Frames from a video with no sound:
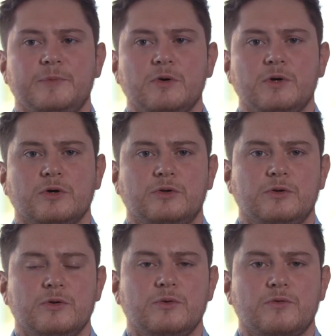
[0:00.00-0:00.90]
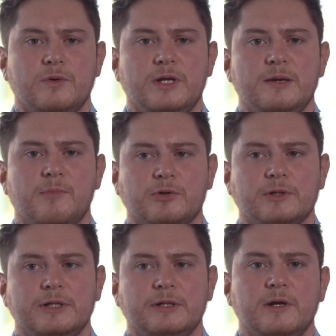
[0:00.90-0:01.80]
You could do 3D
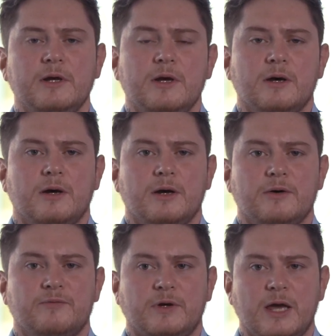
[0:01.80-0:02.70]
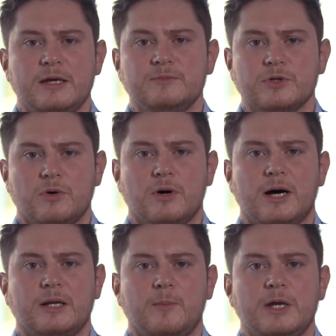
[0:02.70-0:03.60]
modelling, uh, for games or
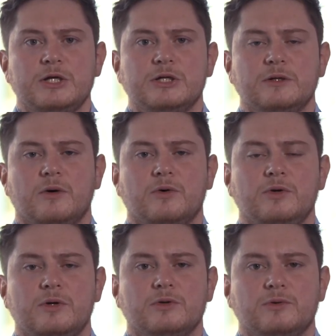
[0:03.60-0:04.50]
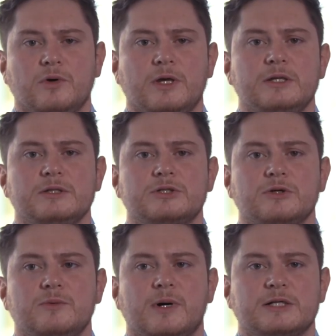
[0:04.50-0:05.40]
animation, or you could look
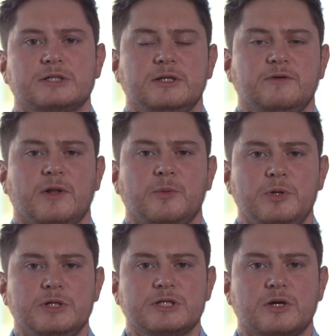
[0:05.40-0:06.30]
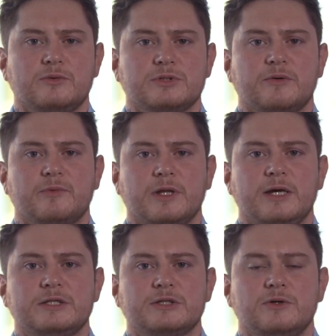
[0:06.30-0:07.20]
into actually developing your skills that
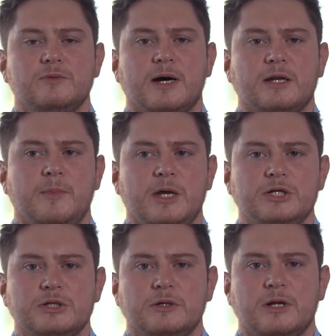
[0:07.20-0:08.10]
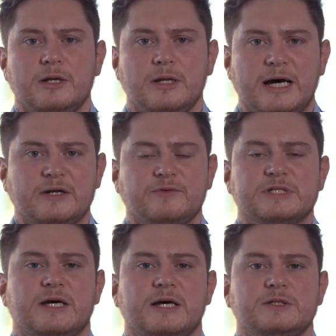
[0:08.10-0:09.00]
relate to animation and
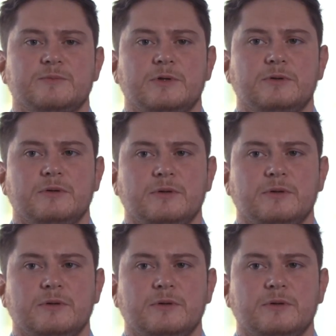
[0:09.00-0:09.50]
advertisement.